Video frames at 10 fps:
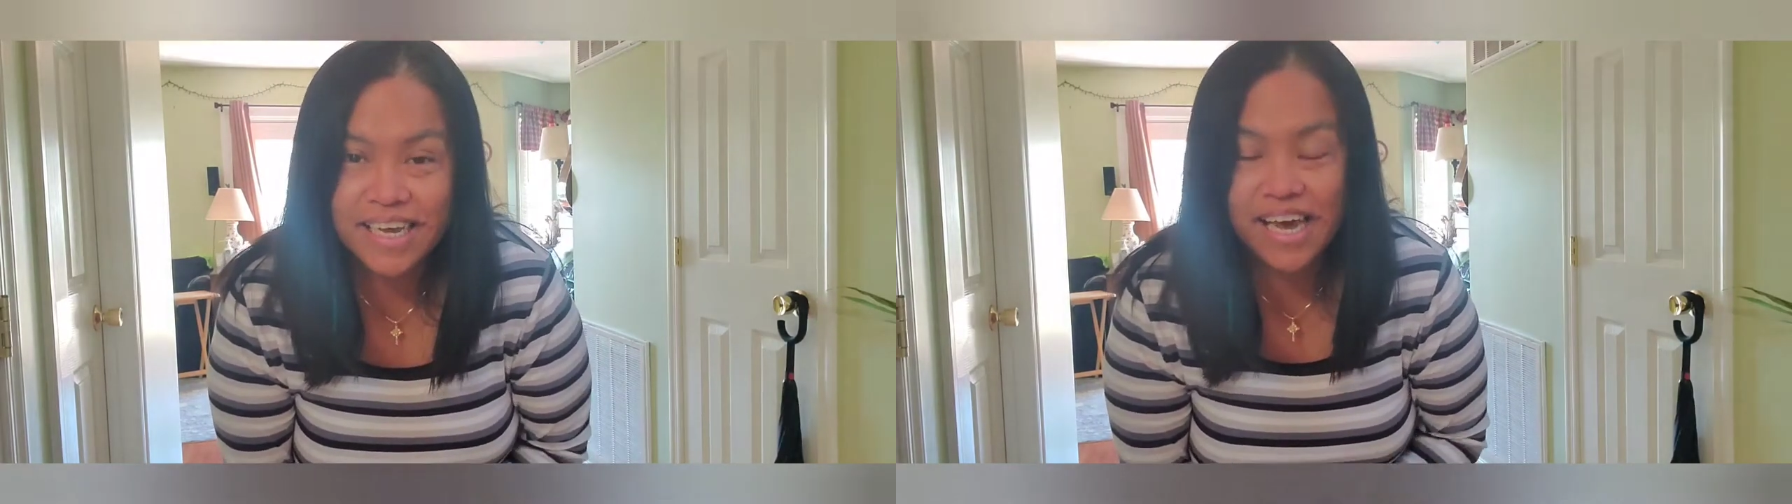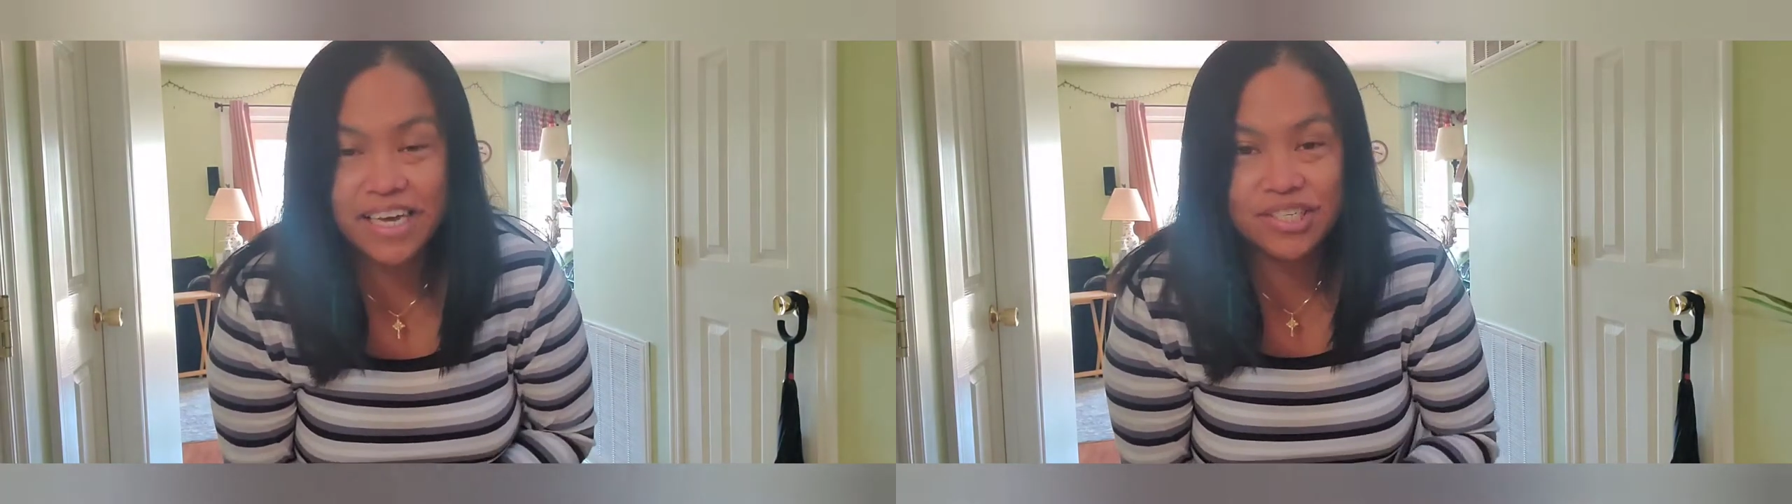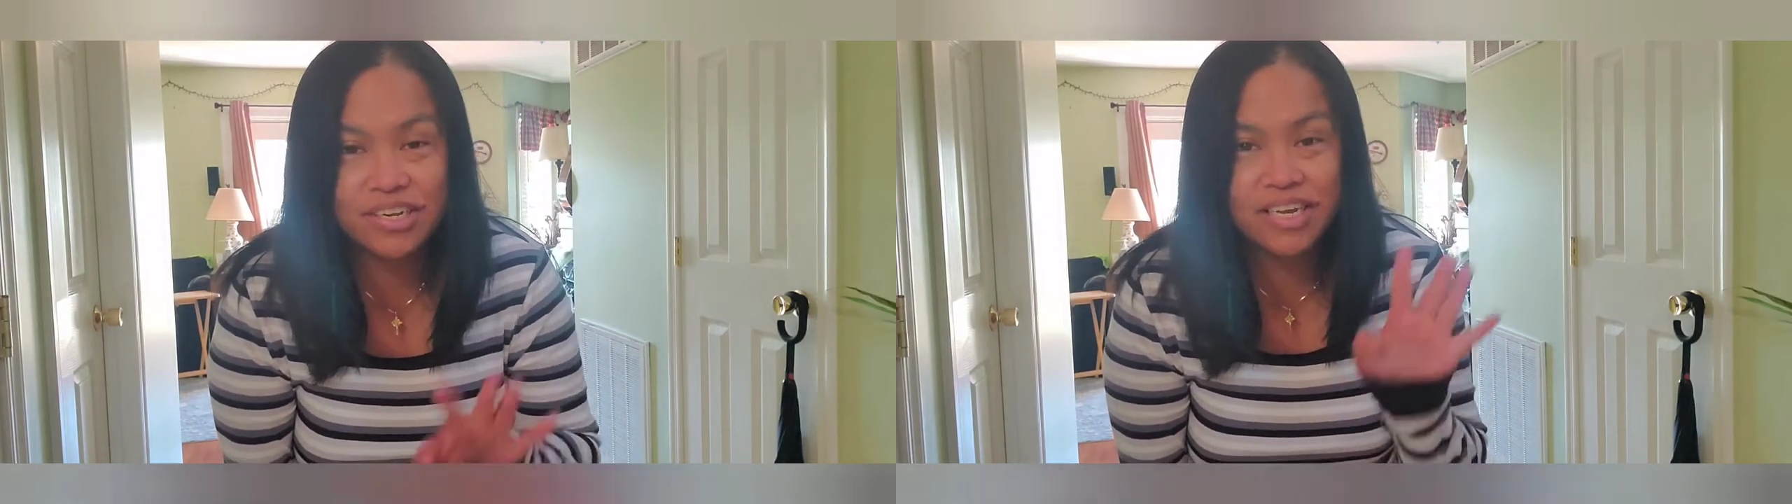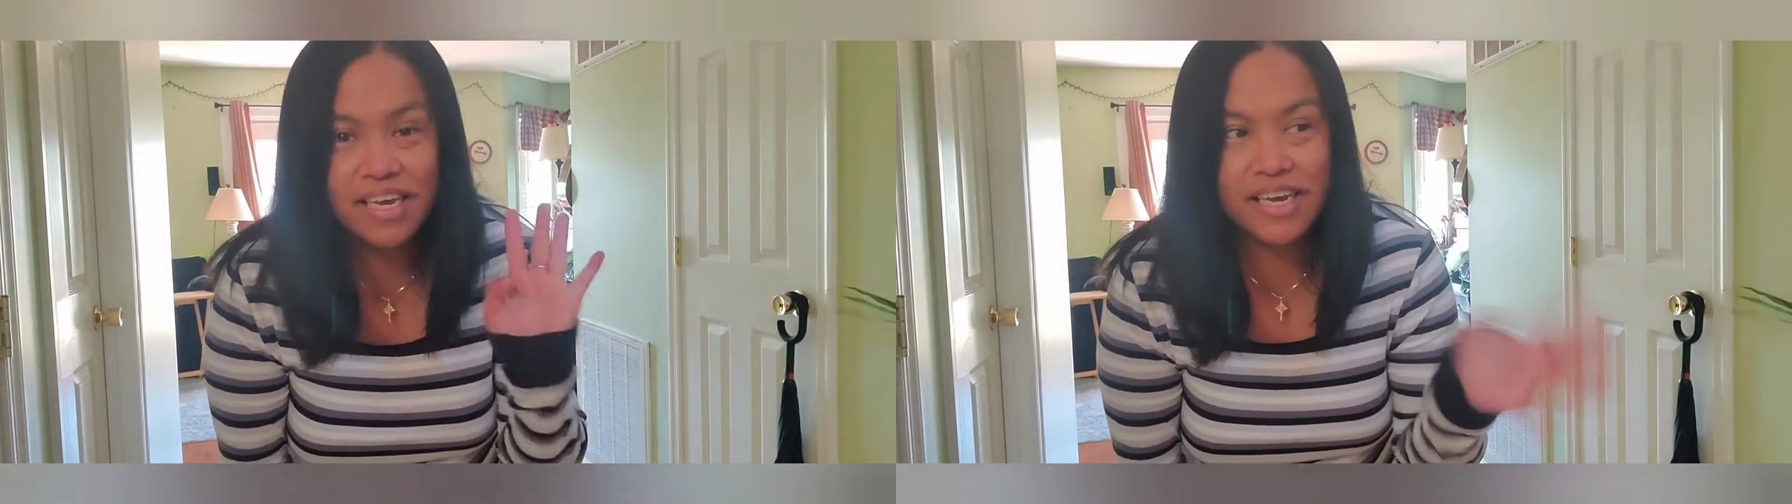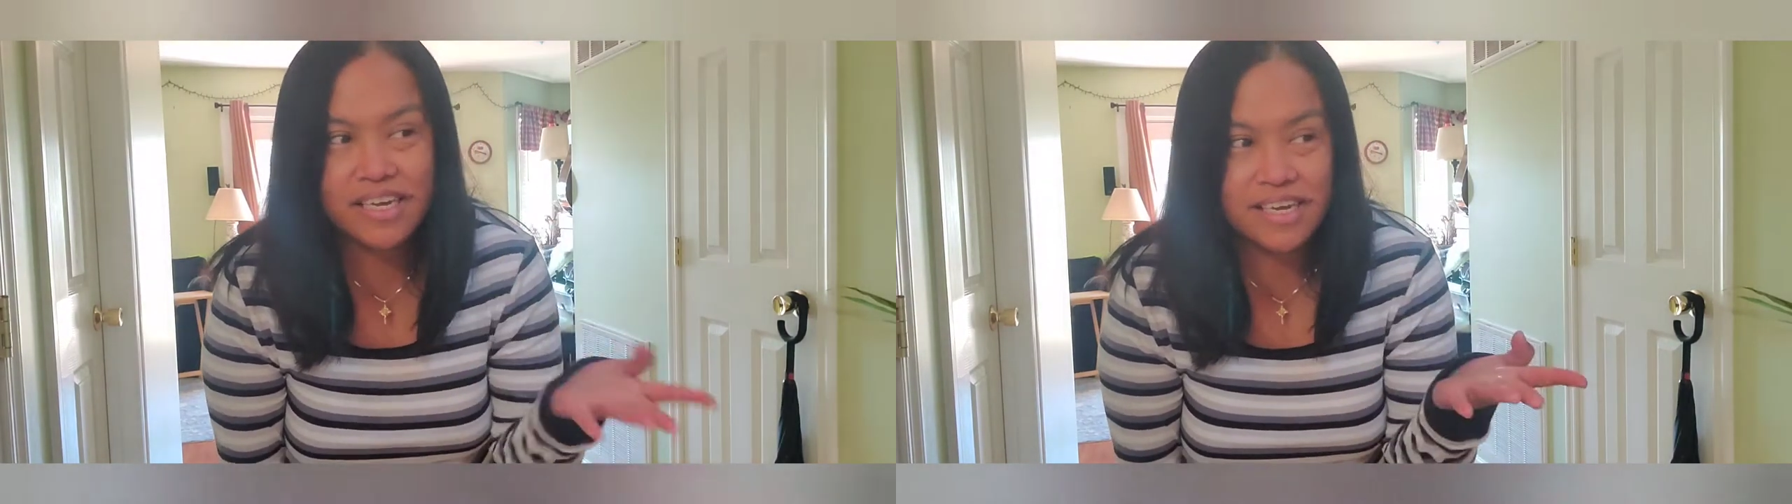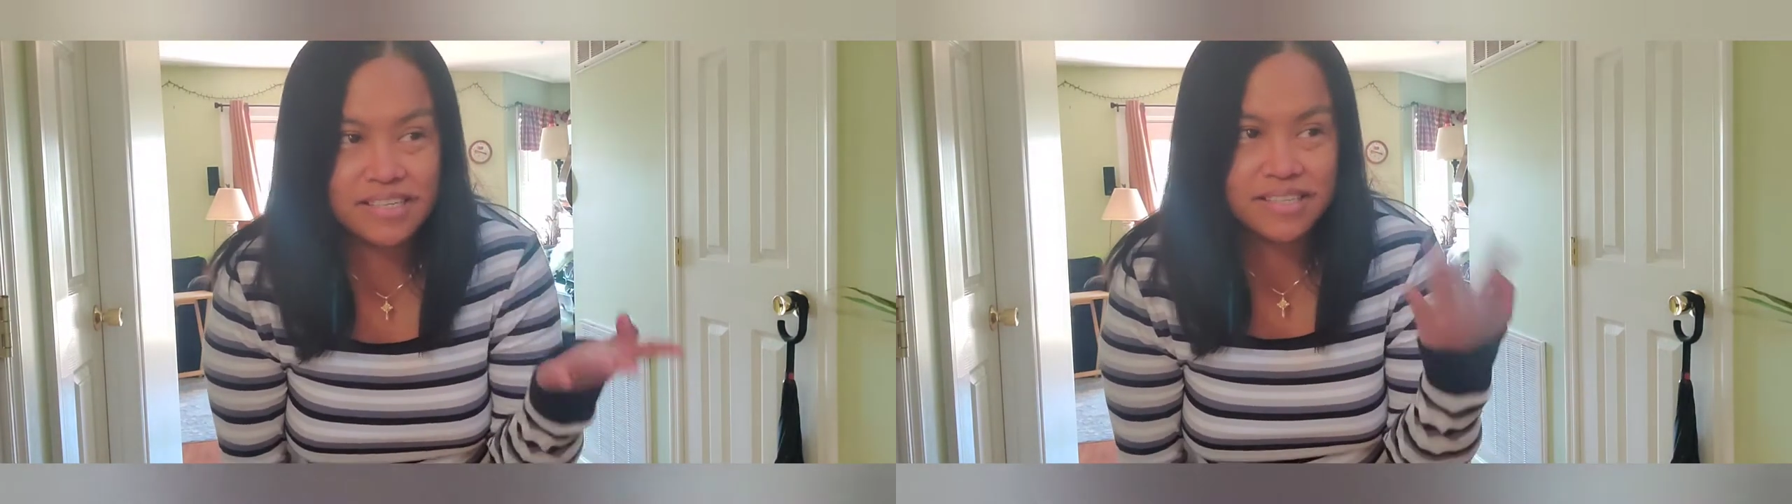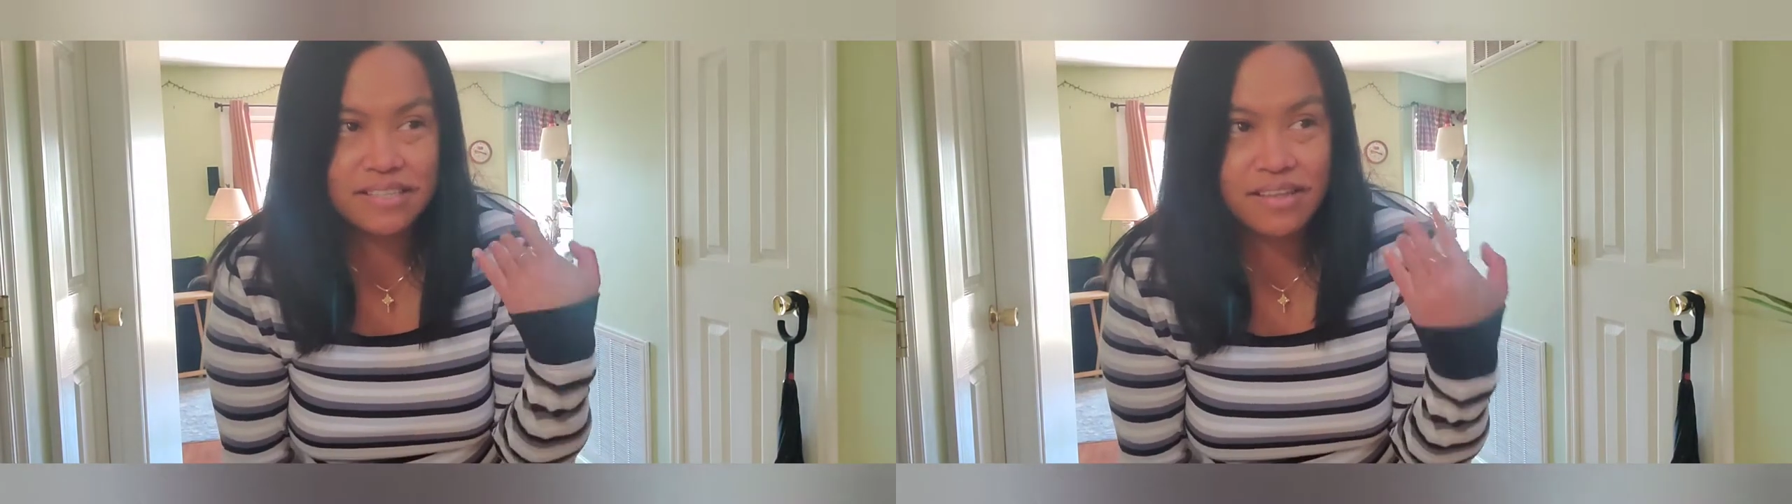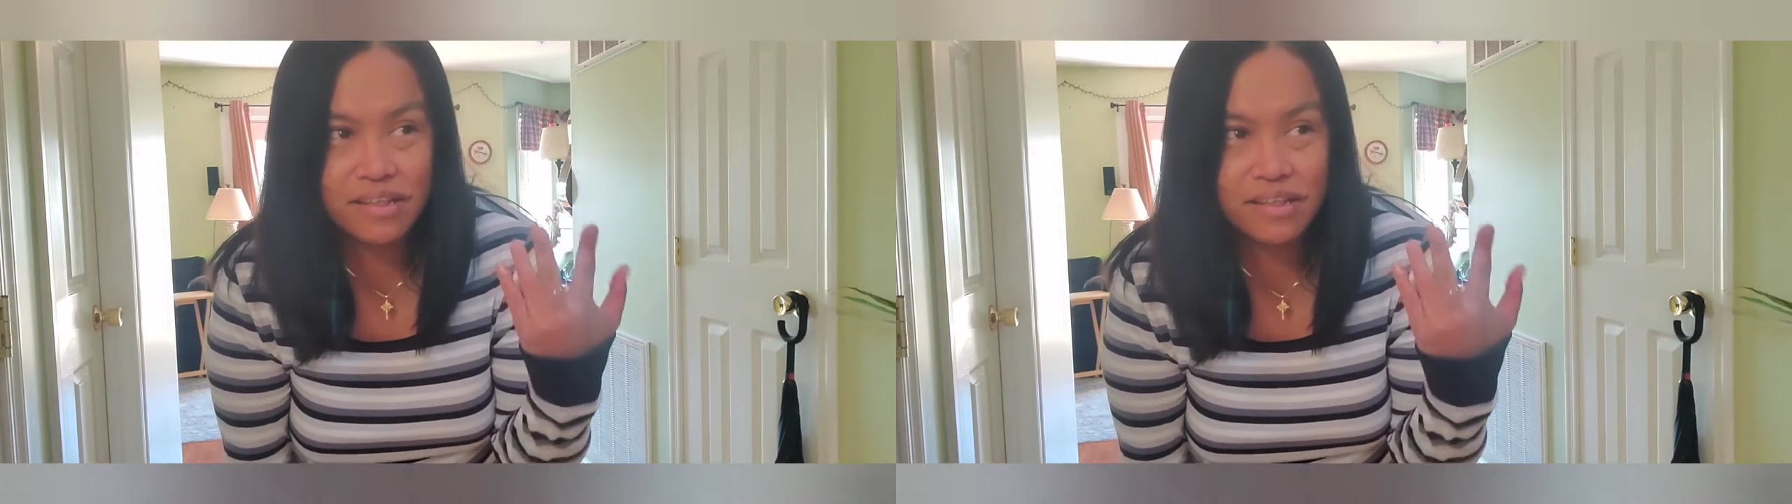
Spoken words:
Actually, it is